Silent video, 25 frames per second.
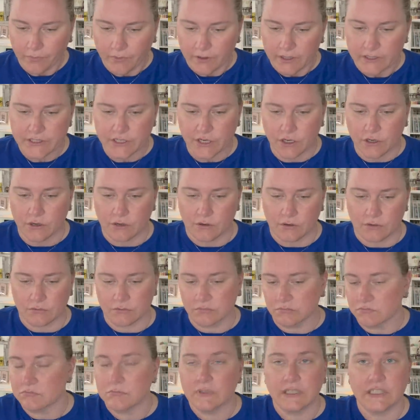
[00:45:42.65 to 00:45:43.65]
So
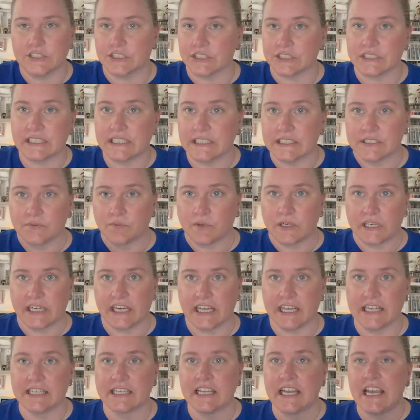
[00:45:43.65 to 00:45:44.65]
it just is what it
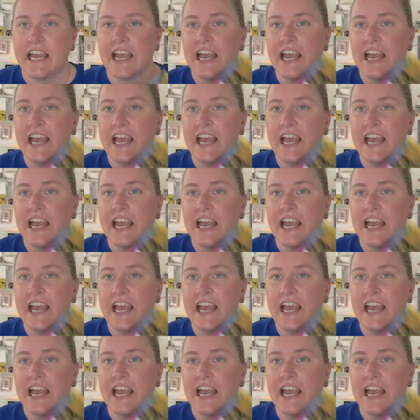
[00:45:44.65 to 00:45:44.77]
is.